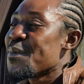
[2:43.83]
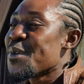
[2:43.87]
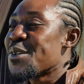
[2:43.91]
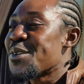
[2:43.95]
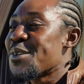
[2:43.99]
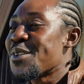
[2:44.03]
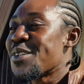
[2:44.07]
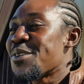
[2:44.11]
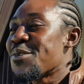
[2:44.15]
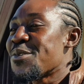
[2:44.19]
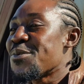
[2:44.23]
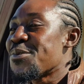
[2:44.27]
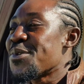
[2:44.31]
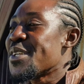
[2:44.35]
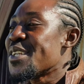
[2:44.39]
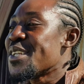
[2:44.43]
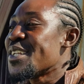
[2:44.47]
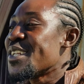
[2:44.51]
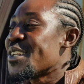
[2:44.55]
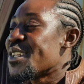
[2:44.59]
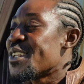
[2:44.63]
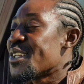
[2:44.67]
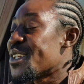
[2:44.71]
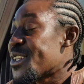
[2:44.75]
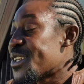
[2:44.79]
because it
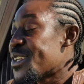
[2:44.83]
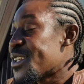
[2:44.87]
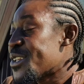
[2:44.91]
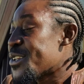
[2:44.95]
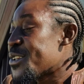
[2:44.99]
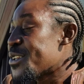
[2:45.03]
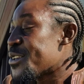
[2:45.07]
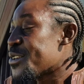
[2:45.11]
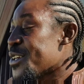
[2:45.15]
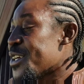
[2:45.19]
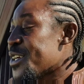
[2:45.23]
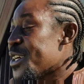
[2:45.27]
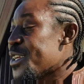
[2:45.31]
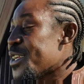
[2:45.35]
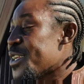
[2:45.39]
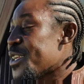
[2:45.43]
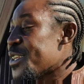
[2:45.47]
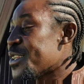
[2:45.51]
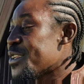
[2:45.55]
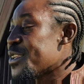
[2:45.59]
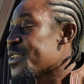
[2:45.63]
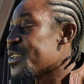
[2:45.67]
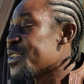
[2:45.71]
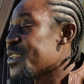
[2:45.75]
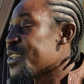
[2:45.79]
really
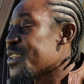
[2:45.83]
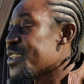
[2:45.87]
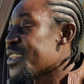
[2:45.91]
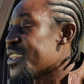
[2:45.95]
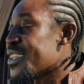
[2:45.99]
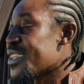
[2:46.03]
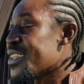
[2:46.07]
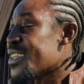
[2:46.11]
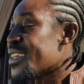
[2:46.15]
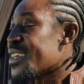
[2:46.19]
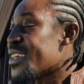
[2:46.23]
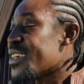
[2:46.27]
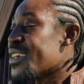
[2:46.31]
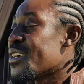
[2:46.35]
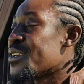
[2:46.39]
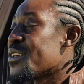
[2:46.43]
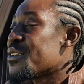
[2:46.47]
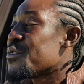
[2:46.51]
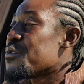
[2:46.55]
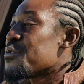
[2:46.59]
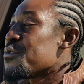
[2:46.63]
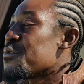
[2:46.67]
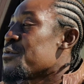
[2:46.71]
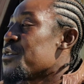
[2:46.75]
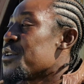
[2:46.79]

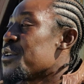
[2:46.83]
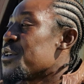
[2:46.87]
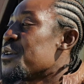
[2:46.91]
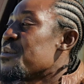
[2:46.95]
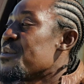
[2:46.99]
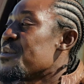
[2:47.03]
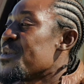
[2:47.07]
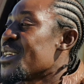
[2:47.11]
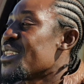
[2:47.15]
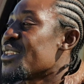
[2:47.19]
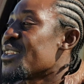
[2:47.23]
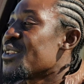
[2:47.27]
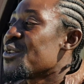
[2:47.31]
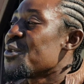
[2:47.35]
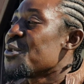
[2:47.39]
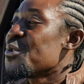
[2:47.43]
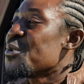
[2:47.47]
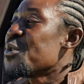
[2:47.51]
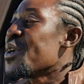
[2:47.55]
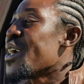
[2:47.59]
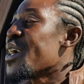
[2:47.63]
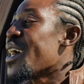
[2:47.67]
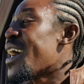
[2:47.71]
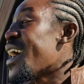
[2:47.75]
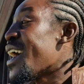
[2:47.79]
transfer me
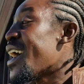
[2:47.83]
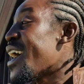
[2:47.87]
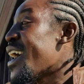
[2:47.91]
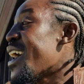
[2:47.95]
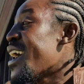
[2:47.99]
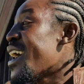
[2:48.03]
to